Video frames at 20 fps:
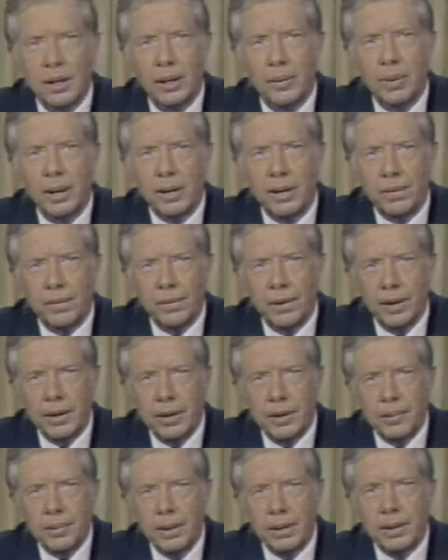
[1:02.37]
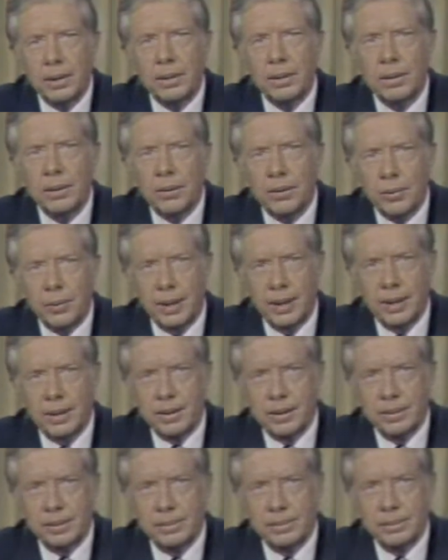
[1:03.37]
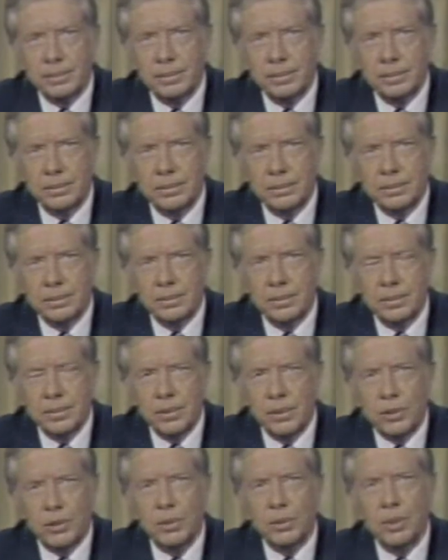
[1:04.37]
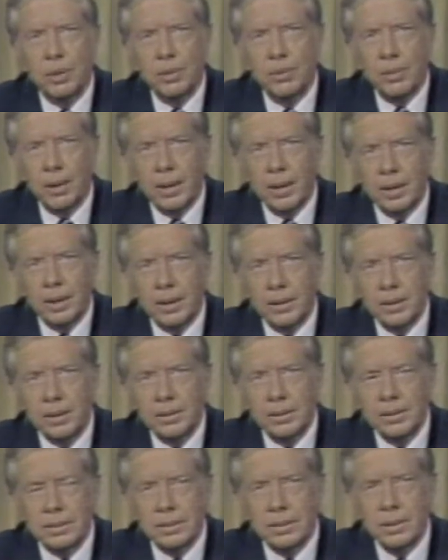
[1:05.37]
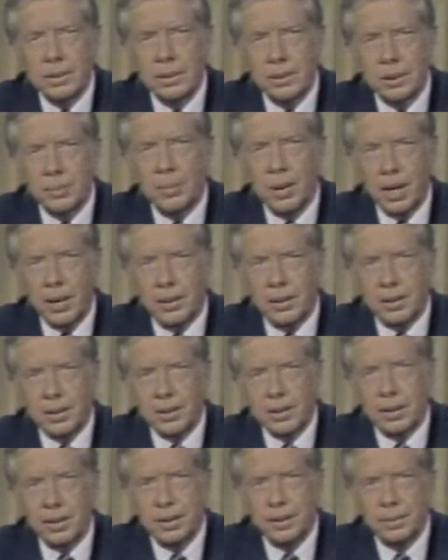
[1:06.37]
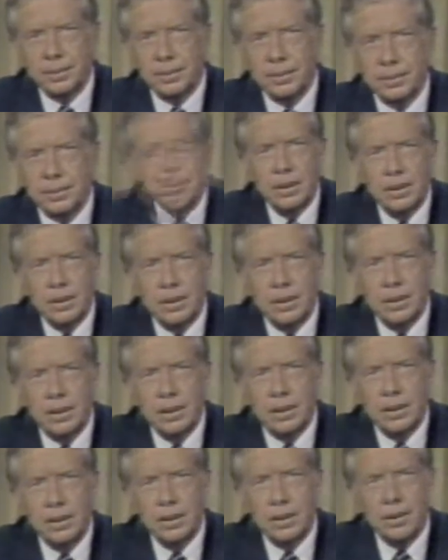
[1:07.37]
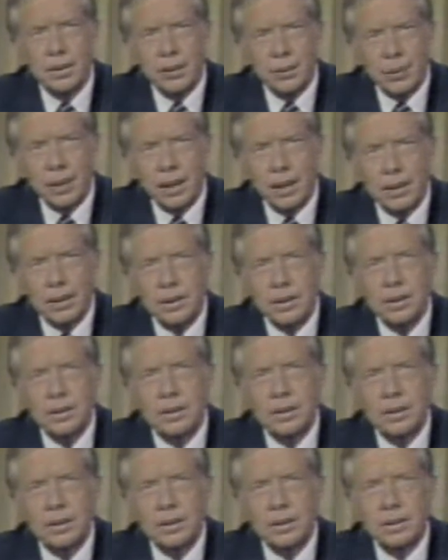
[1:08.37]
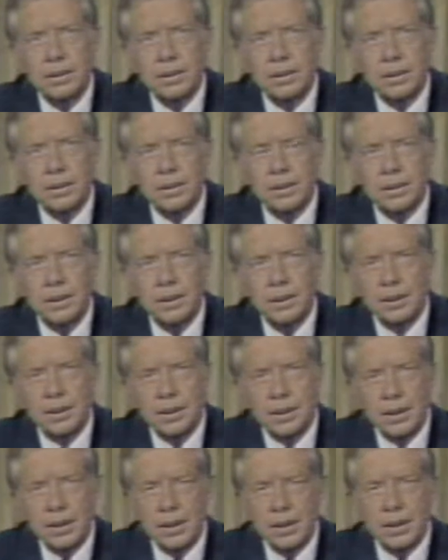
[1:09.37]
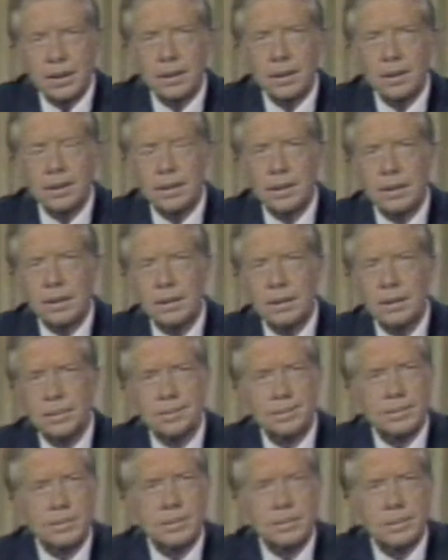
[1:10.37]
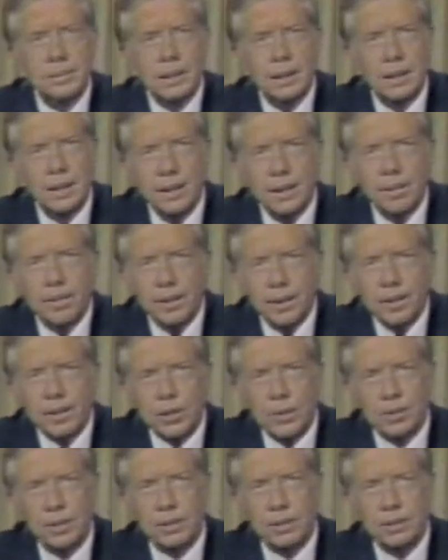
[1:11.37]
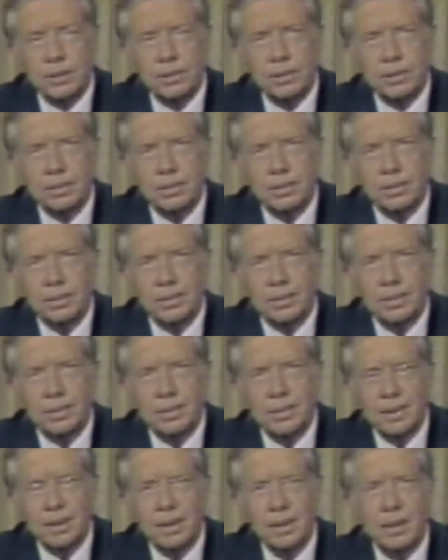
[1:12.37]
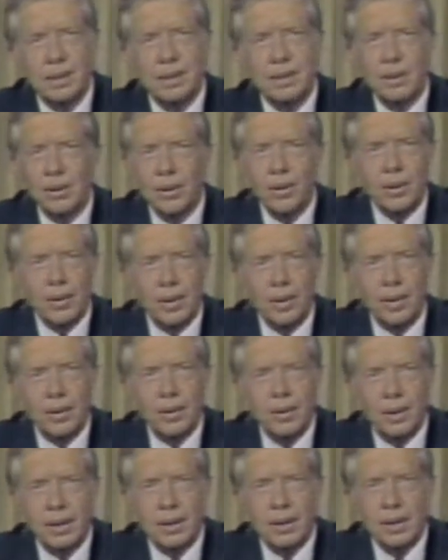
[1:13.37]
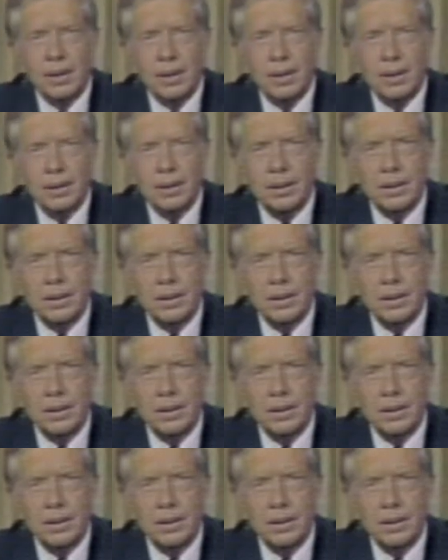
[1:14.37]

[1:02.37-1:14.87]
about a fundamental threat to American democracy. The threat is nearly invisible in ordinary ways.